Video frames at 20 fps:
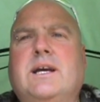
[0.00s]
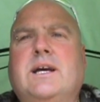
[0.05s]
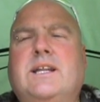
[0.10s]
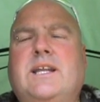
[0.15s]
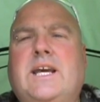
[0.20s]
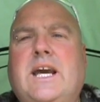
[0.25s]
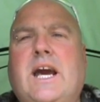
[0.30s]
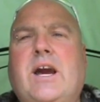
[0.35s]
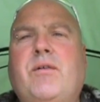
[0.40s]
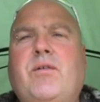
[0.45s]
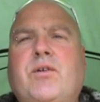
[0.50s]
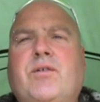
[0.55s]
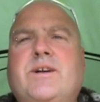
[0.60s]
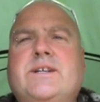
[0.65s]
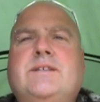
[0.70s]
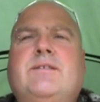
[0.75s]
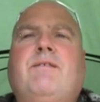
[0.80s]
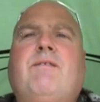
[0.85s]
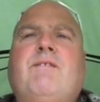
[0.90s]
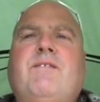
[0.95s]
Yeah, the area
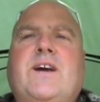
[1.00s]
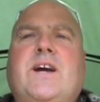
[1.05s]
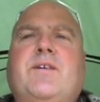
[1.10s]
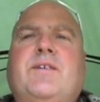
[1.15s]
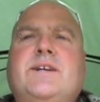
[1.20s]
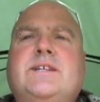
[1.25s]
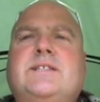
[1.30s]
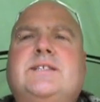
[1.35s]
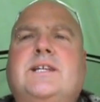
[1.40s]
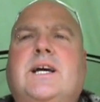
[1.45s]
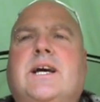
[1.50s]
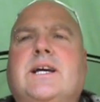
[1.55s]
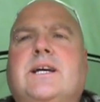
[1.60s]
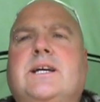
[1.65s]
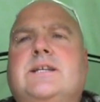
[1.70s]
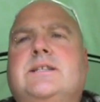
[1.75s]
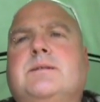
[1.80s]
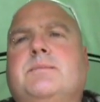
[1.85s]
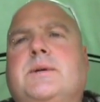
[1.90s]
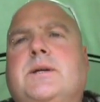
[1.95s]
isn't very
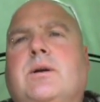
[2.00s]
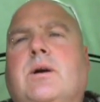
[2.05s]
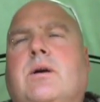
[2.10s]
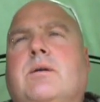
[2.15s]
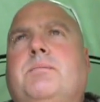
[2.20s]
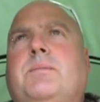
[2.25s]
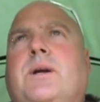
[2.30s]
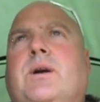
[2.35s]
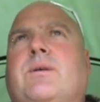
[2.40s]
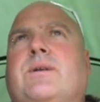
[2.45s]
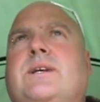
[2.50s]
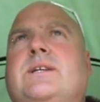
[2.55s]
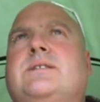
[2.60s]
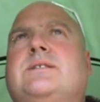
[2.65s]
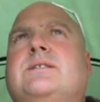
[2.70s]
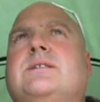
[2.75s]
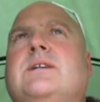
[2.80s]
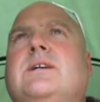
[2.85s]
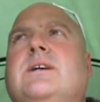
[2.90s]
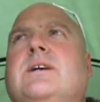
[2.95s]
snaggy, to be
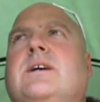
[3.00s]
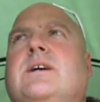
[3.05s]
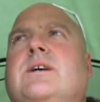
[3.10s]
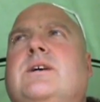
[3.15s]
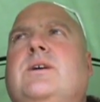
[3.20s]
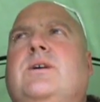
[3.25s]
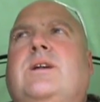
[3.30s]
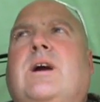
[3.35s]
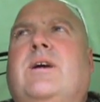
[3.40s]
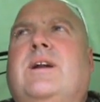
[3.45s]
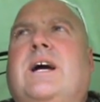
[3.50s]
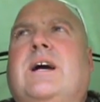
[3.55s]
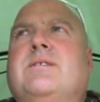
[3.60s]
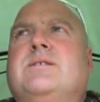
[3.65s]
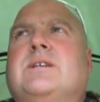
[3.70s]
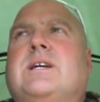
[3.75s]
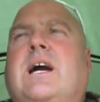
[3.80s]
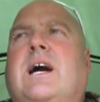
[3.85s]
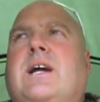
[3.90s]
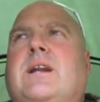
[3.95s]
honest. You don't have
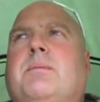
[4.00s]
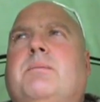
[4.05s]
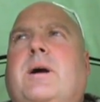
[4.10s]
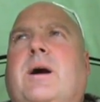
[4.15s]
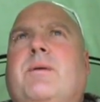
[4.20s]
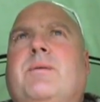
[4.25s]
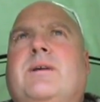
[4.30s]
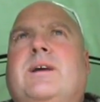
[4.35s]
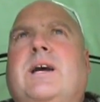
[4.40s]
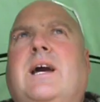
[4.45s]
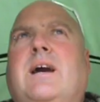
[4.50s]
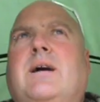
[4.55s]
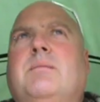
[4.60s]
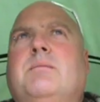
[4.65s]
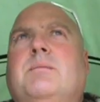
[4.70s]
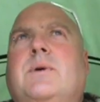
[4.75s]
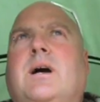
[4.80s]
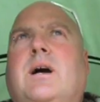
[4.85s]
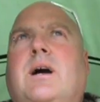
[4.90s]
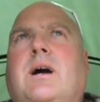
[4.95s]
to get in a boat and get
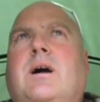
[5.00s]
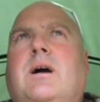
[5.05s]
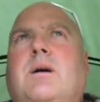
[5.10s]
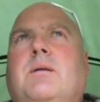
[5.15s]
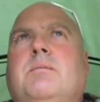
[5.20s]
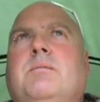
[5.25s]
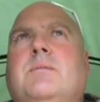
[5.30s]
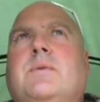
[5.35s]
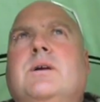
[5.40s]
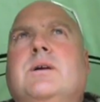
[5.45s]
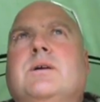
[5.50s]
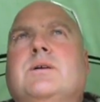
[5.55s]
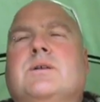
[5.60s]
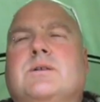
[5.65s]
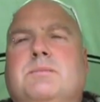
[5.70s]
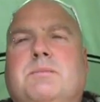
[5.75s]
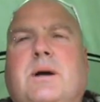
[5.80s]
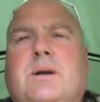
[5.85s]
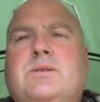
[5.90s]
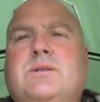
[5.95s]
them,
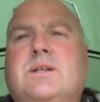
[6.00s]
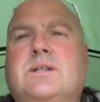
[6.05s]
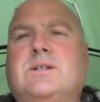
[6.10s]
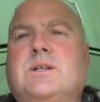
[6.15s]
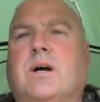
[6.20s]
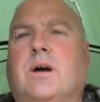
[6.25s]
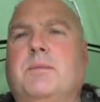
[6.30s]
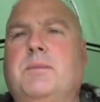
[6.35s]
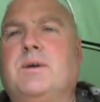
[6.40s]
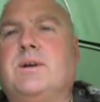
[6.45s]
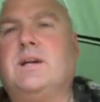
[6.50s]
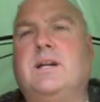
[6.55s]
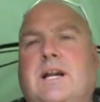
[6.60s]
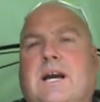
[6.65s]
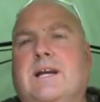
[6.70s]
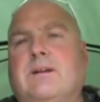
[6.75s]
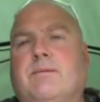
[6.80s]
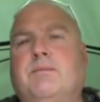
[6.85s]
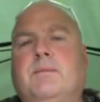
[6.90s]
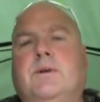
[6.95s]
because most of the time
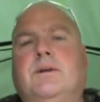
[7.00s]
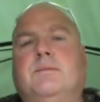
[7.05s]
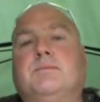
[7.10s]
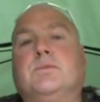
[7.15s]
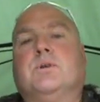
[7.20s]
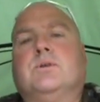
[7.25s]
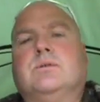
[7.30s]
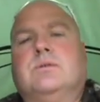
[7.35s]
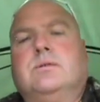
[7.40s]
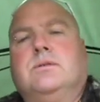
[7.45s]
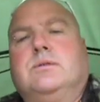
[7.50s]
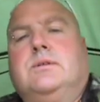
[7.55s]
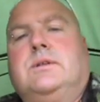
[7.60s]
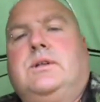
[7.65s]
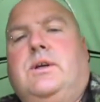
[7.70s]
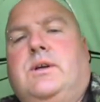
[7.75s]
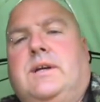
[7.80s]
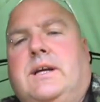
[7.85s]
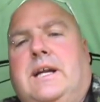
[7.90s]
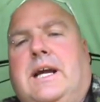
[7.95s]

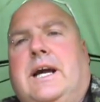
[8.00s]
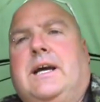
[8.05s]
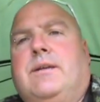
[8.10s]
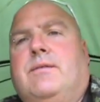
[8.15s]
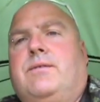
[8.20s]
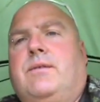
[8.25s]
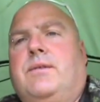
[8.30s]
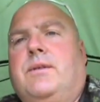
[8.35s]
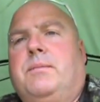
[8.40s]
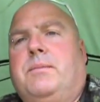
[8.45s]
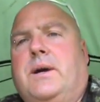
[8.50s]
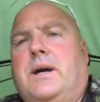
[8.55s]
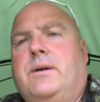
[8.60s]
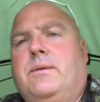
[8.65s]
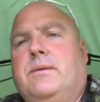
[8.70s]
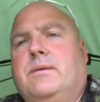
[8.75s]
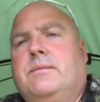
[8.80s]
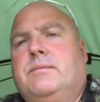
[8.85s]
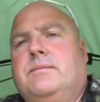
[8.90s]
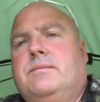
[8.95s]
you can land them from the
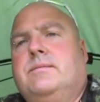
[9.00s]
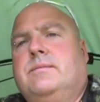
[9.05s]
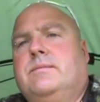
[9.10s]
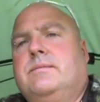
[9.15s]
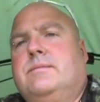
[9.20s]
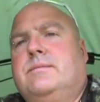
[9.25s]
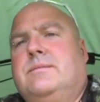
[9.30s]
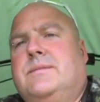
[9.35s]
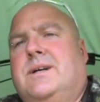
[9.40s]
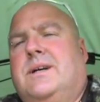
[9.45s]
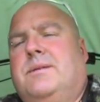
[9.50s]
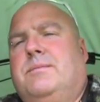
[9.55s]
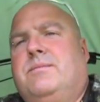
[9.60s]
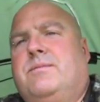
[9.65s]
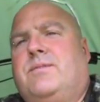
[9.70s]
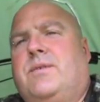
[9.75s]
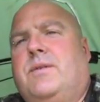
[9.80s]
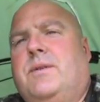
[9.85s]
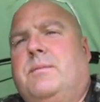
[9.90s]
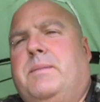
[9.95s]
boat,
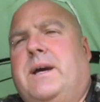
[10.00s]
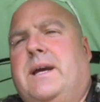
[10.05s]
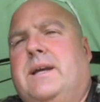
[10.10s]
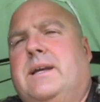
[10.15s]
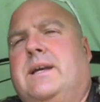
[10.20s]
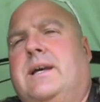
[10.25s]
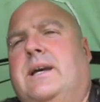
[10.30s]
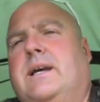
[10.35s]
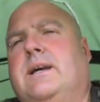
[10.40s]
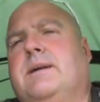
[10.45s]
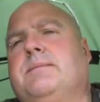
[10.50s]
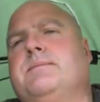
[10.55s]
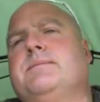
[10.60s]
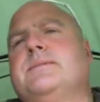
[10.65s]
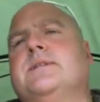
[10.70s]
from the bank here.